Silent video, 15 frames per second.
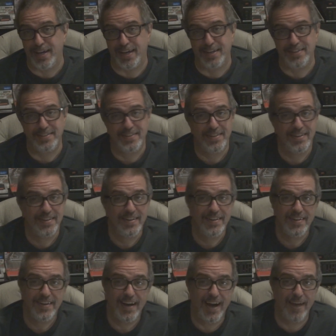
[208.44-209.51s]
man.
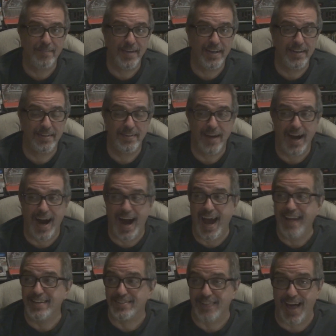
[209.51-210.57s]
I mean,
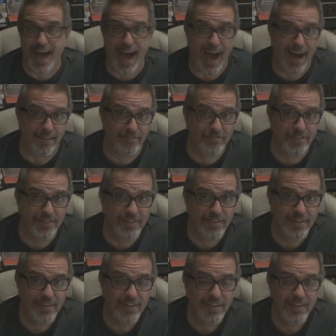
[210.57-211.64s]
I laughed.
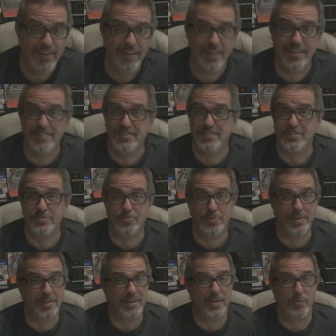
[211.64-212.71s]
You know, it's this
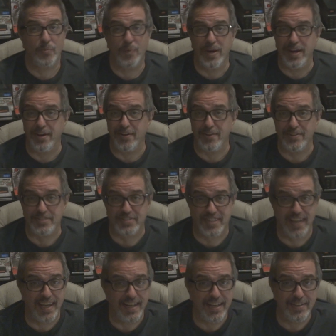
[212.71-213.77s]
really weird
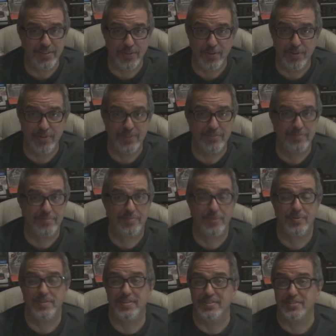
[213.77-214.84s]
skinny dude
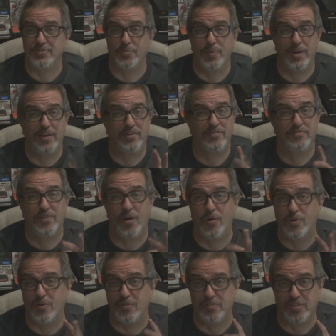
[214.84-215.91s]
doing this weird
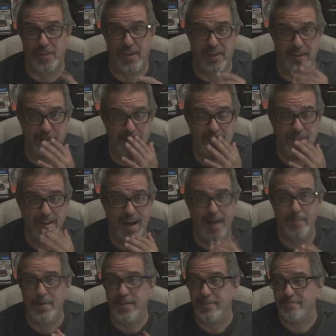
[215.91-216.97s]
vocal thing.
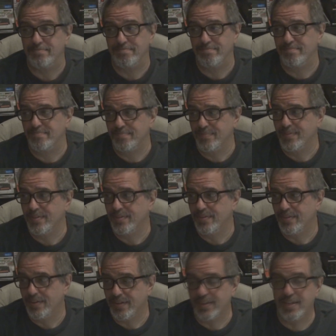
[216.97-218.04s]
I mean,
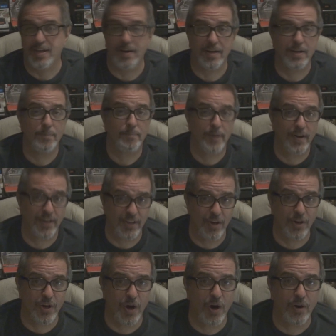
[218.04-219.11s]
compared to
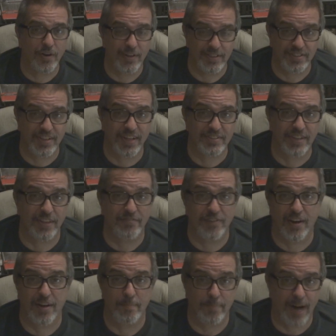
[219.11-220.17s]
Yoko Ono, he sounds like
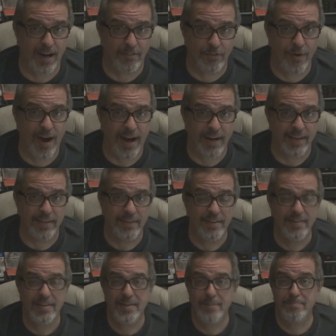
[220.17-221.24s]
fucking Pavarotti.
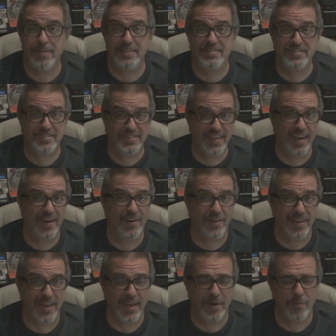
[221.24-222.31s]
But
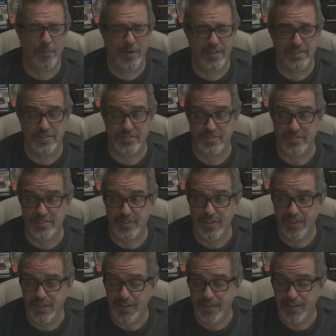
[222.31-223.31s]
still, it was